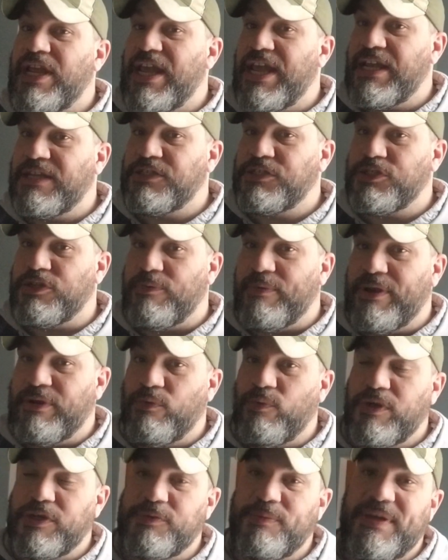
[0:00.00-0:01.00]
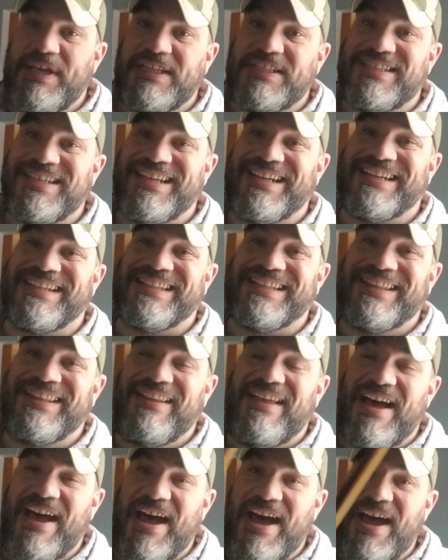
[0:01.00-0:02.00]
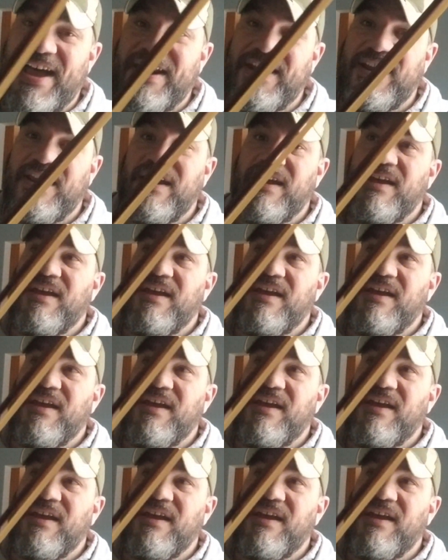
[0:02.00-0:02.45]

instrument, which means that a lot